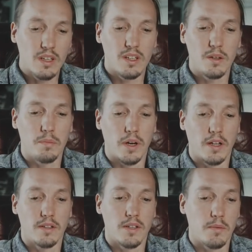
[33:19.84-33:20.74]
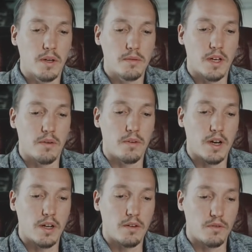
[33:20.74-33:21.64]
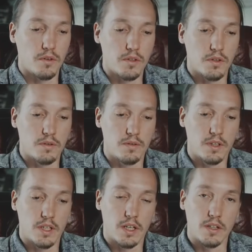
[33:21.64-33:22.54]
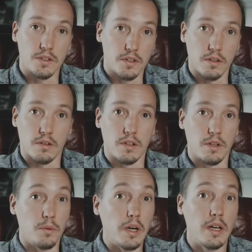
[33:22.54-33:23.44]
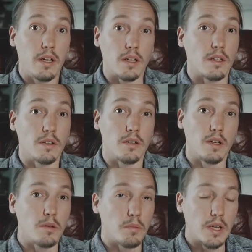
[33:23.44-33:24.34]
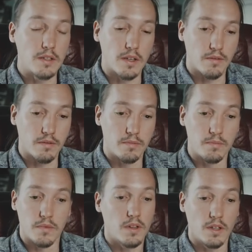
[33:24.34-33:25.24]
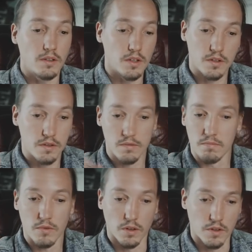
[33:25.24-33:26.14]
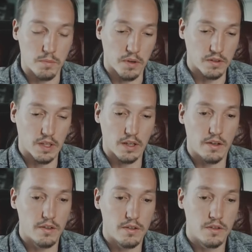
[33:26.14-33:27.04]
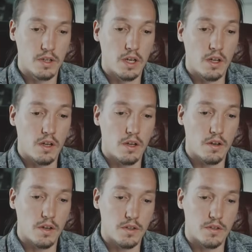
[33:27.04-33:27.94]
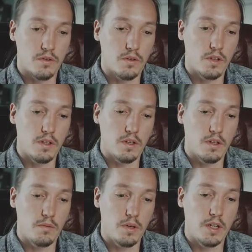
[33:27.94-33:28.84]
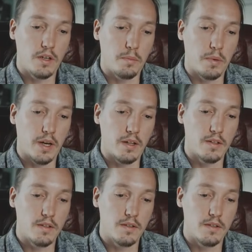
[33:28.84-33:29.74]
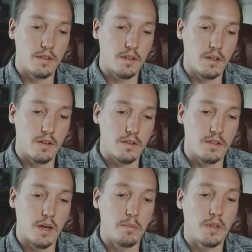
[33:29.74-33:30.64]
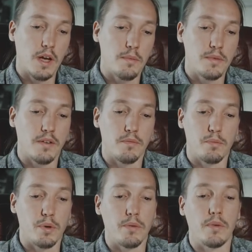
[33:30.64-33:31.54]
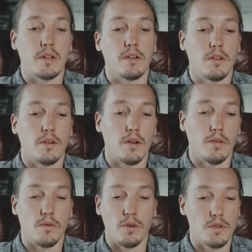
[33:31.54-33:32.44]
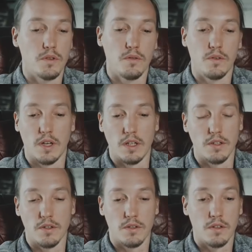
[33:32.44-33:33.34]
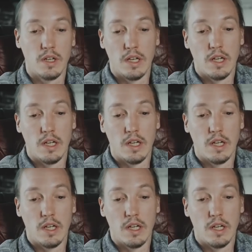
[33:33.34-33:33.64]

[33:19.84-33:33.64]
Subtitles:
It depends. Sometimes I write a voiceover and then I just throw it away and make something just, you know, spontaneous. So it really depends. Sometimes I've pre-written a voiceover and I just